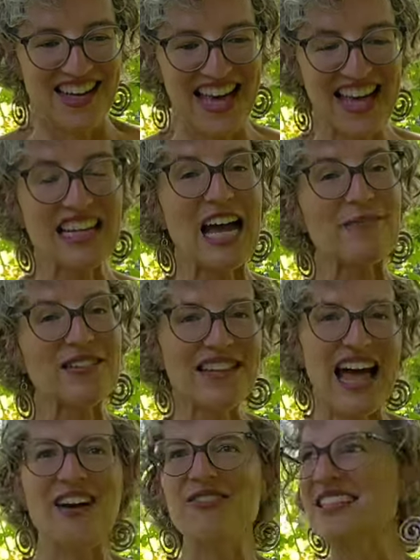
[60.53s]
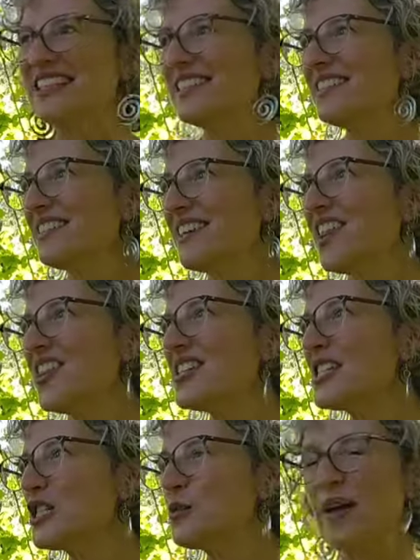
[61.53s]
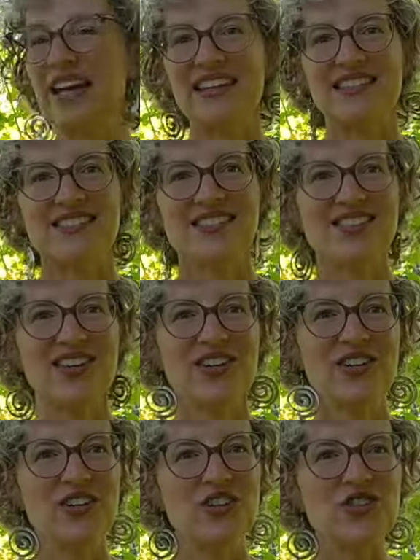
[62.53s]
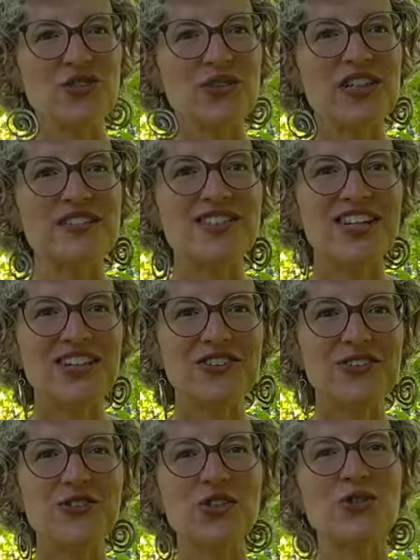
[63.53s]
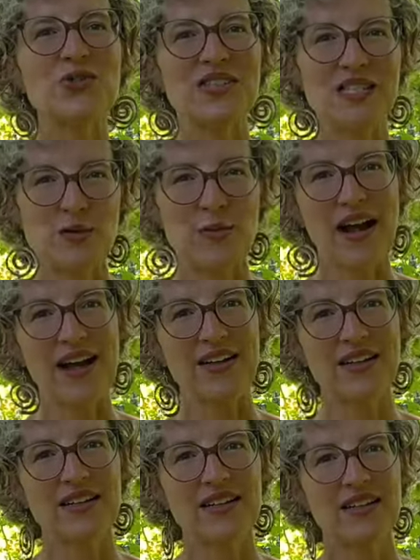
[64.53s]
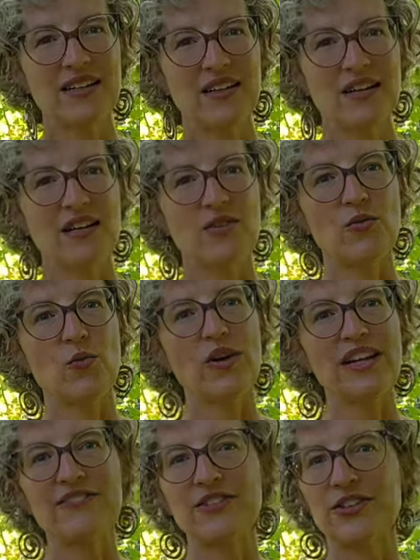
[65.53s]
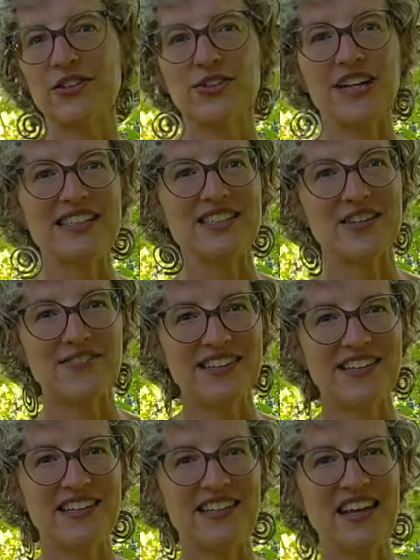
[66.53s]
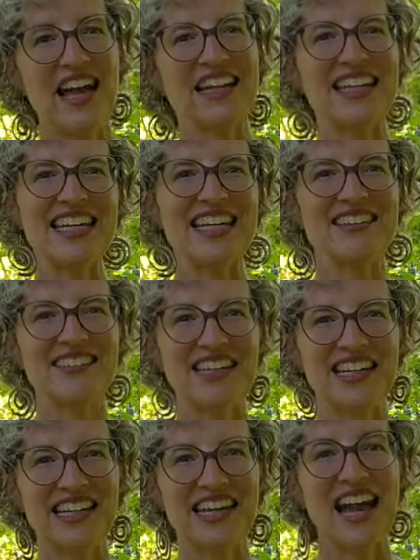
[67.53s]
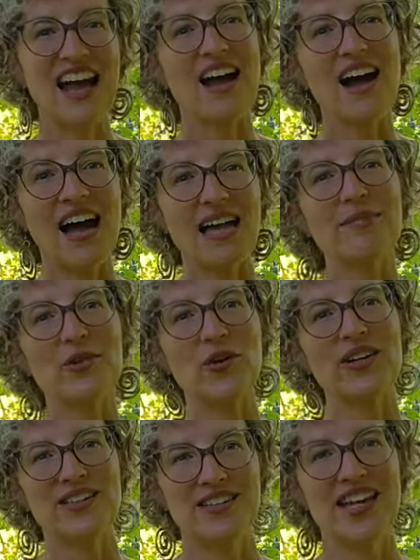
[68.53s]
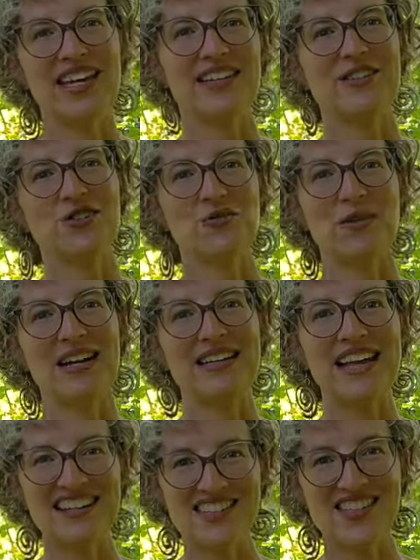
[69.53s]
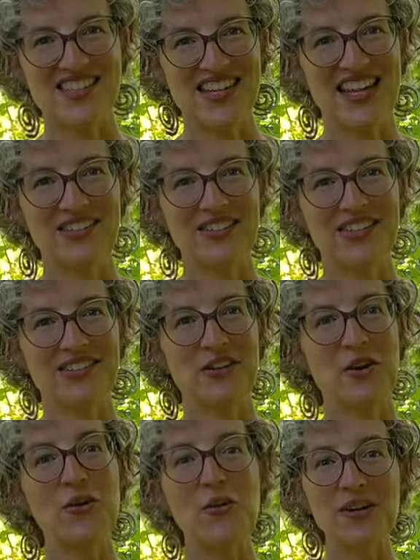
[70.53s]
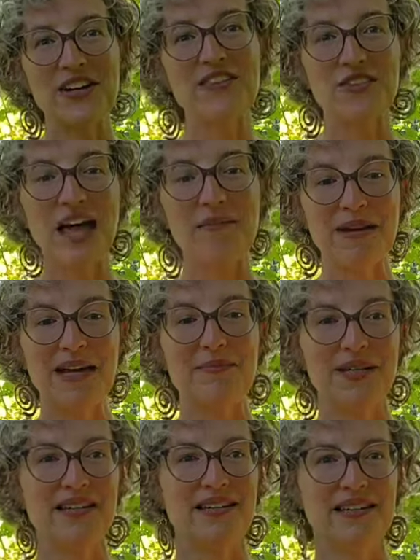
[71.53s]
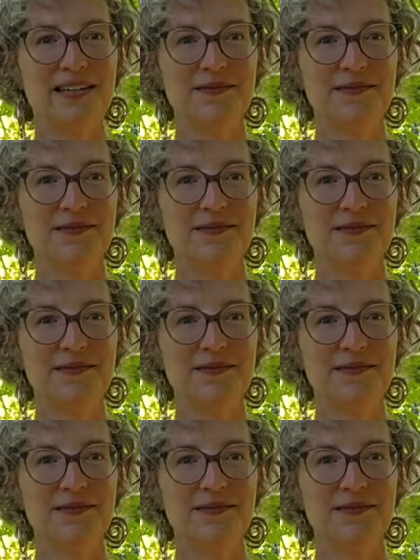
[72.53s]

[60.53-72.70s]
And I'm allowing this space to continue to inspire whatever creativity and healing I am going to take into my next container, whatever that may be.